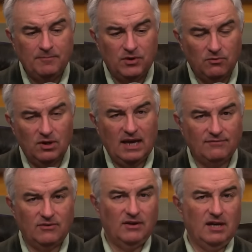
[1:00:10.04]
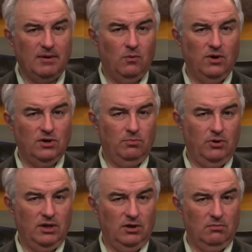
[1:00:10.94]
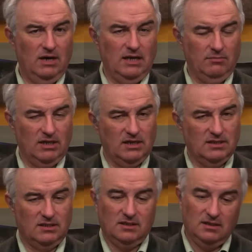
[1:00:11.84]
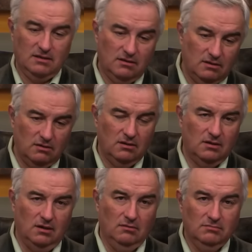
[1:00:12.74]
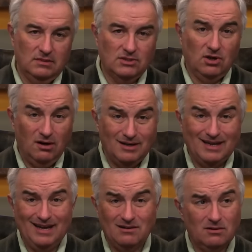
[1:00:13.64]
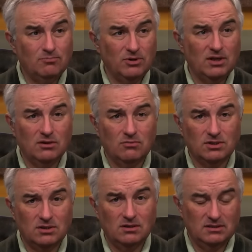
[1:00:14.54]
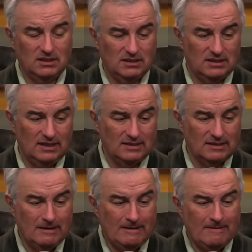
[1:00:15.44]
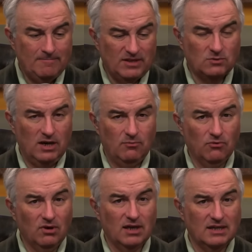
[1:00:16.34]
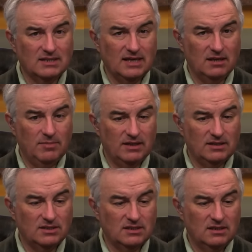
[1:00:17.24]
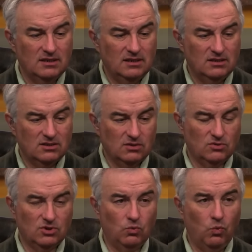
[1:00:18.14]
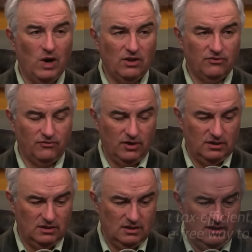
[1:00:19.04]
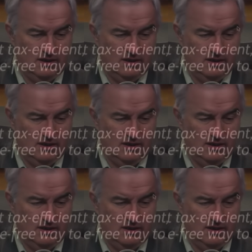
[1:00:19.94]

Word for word: you really have to think about where you're putting your money because uh, you don't, you know, it's hard to get pretty good returns these days. That's why I'm really excited about this solution, wealthfront